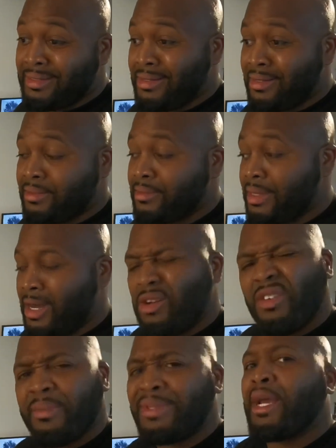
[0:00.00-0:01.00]
You know, I don't know
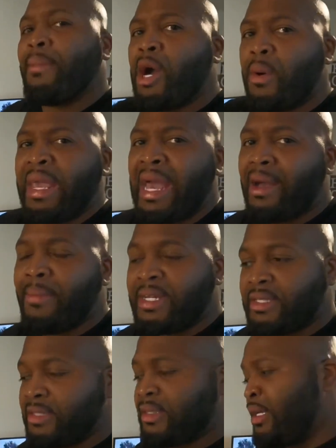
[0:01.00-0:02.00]
if I'm taking my way out. I might
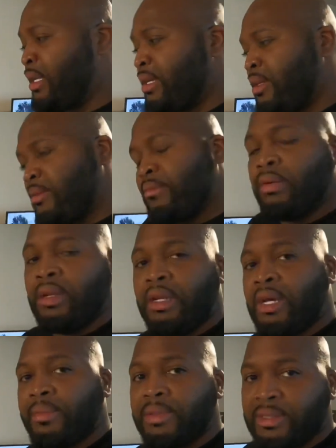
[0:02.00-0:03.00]
just pull it
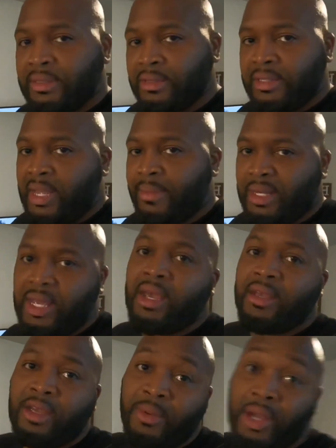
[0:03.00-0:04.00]
up and examine it. Yeah,
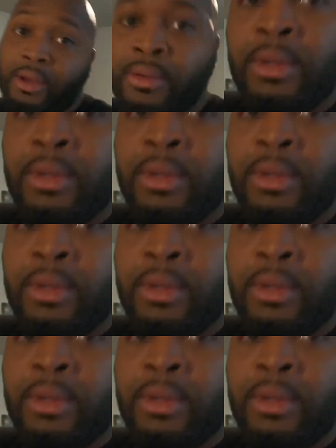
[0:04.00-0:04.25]
here we go.